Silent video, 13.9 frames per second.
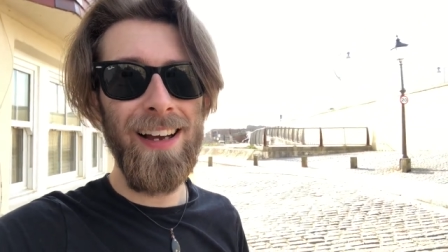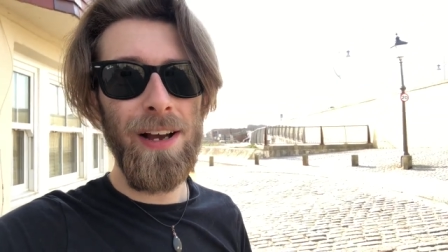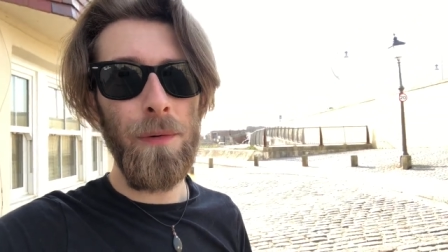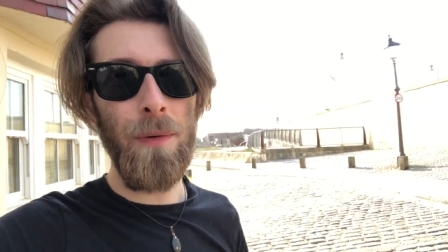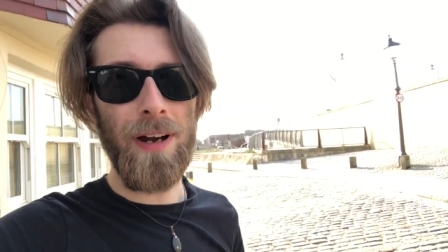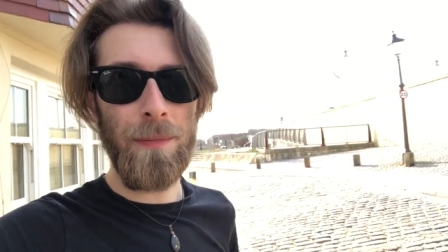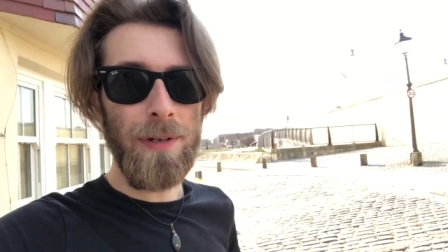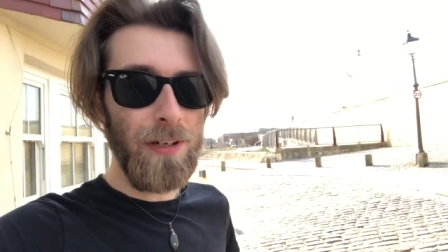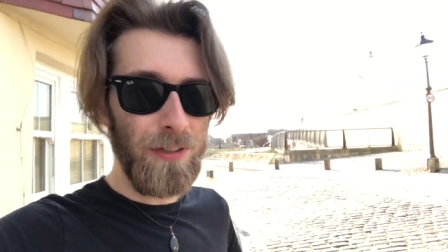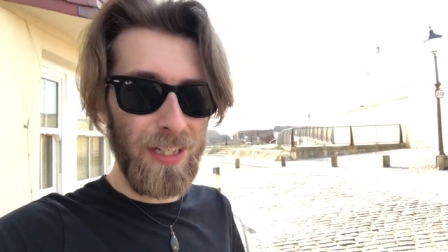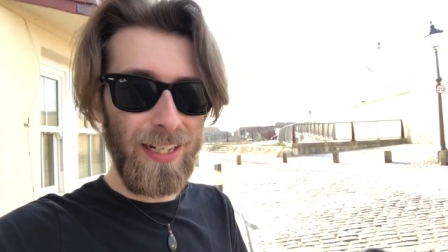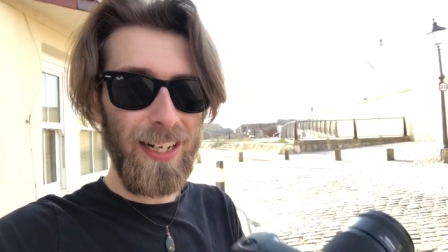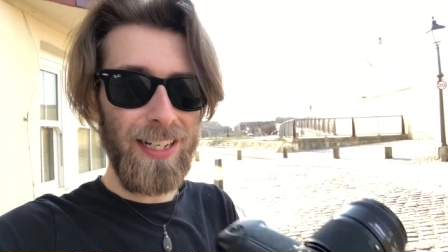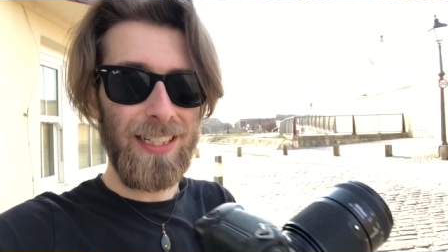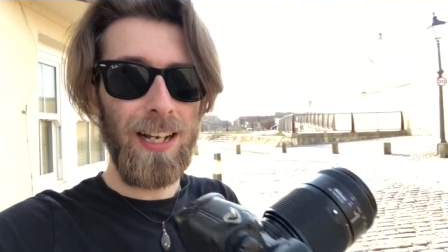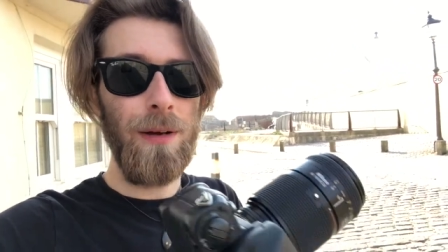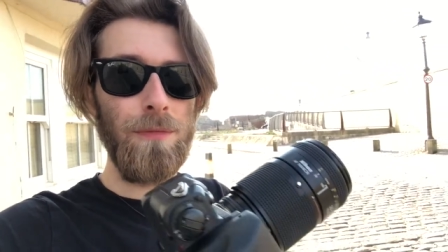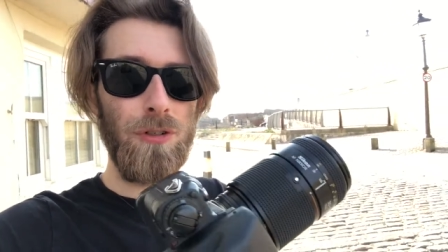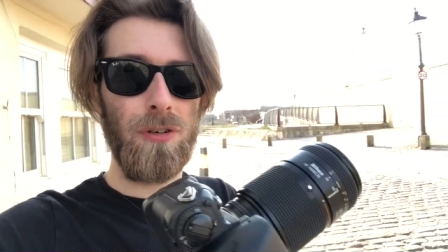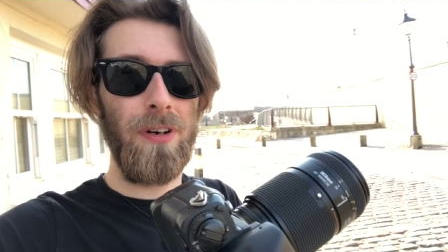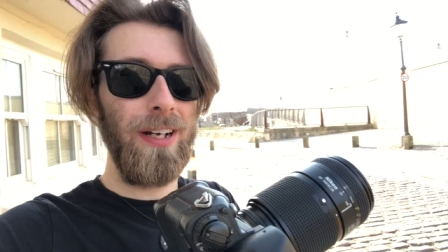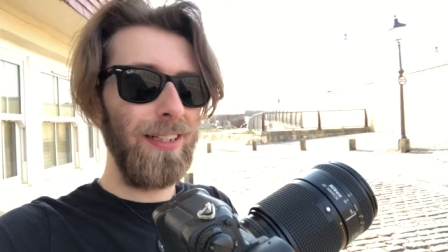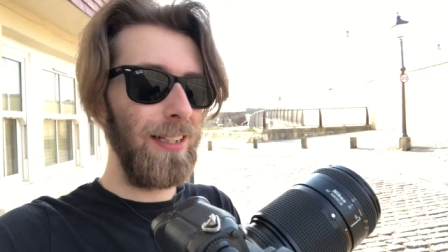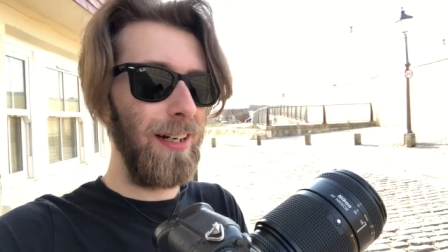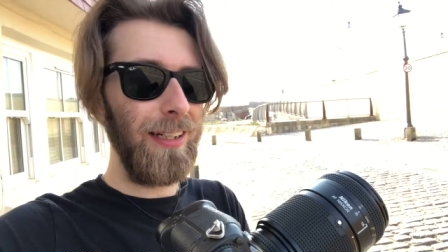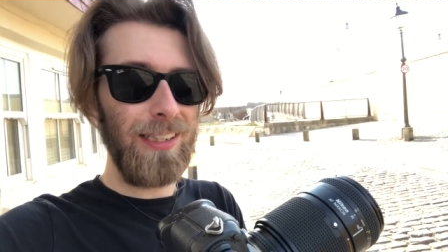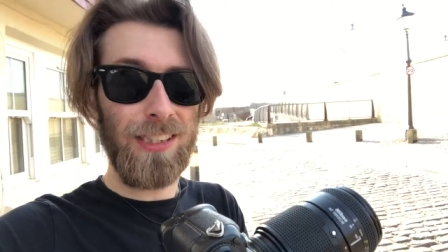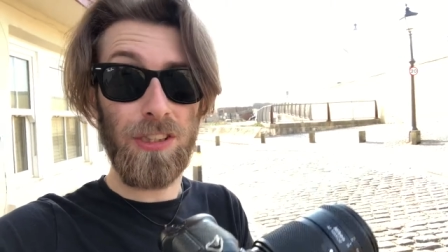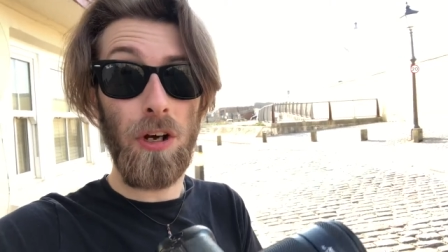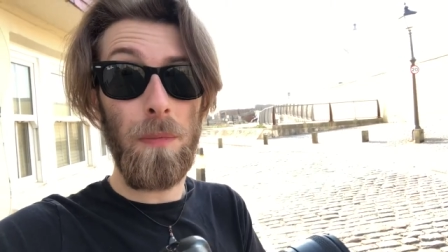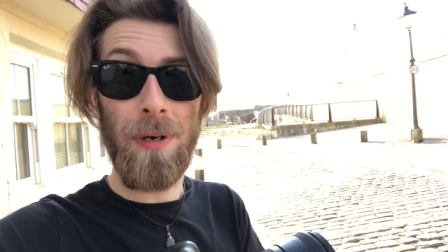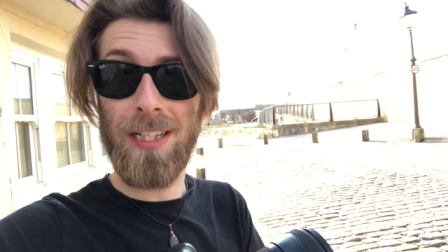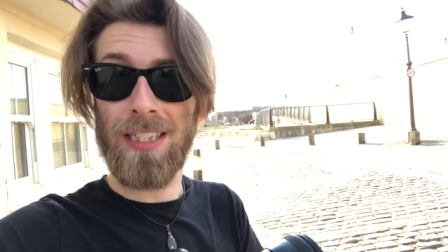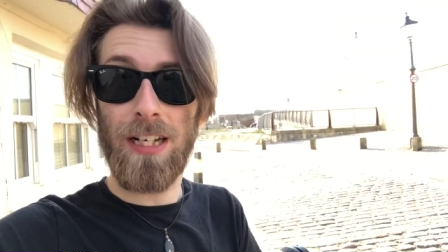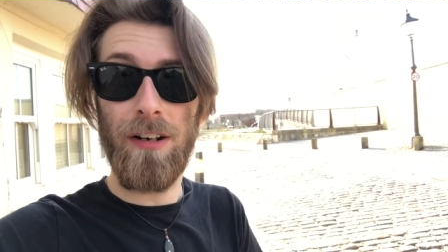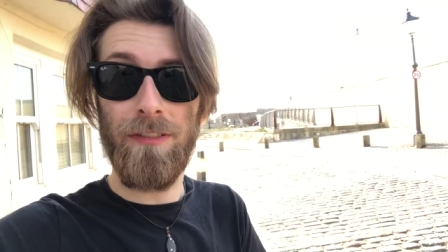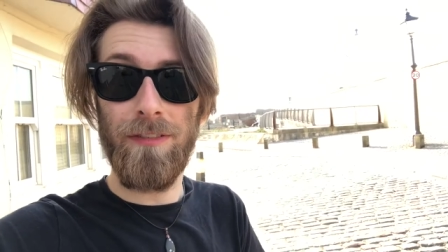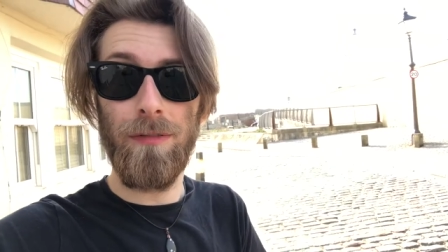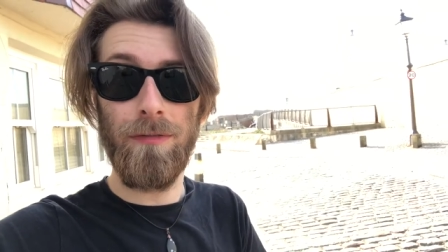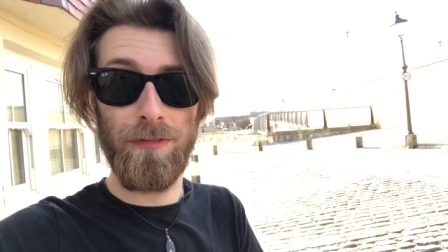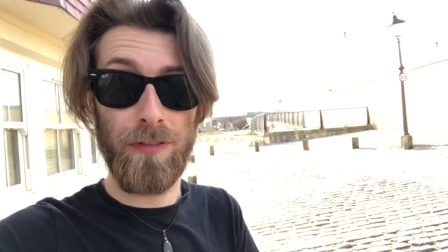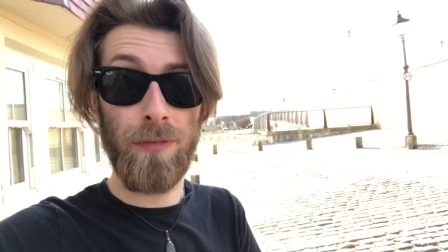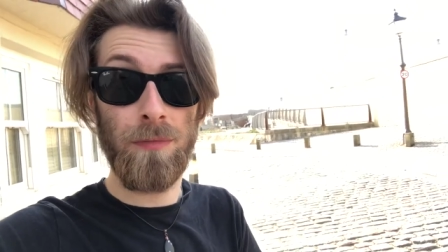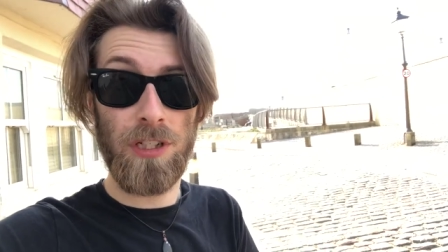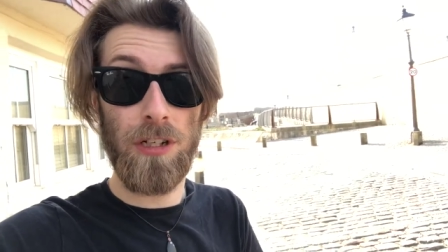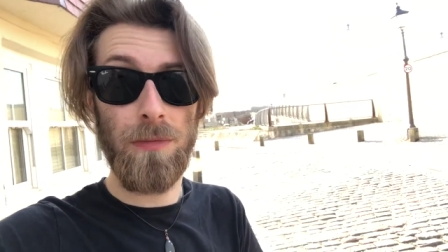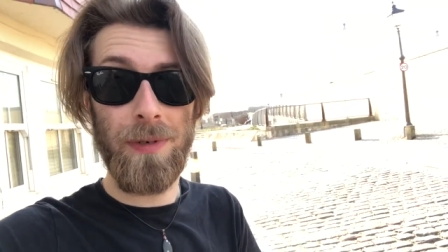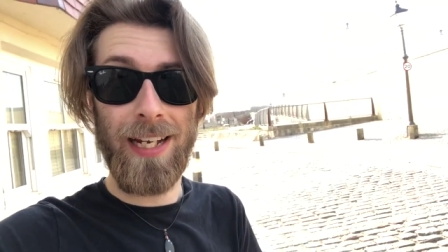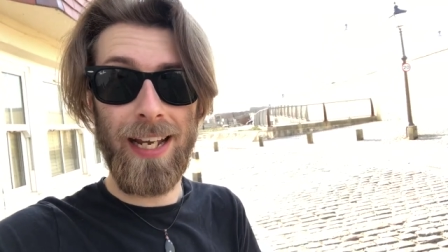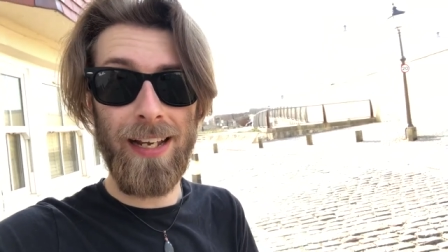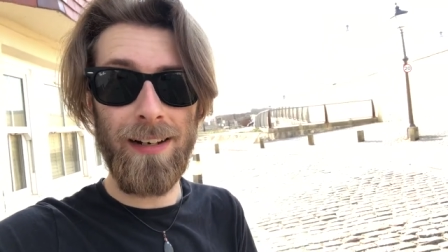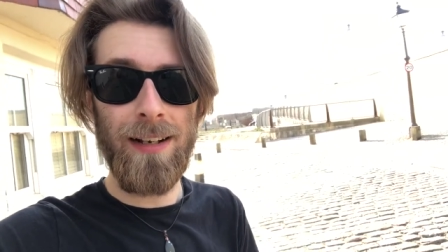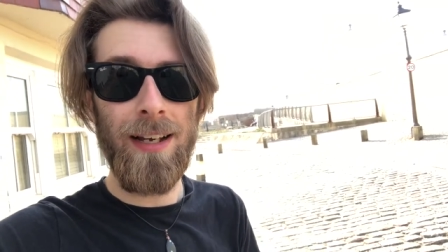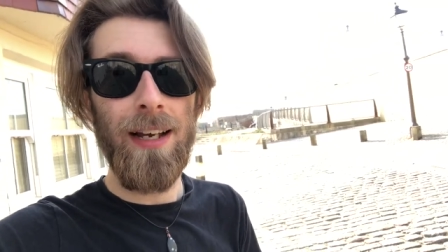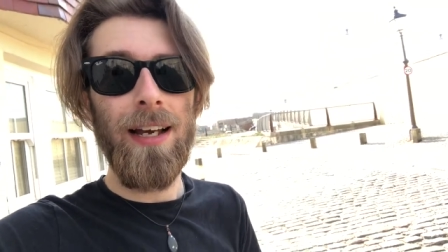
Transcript: when I'm using this, I'm trying to like stop myself from zooming in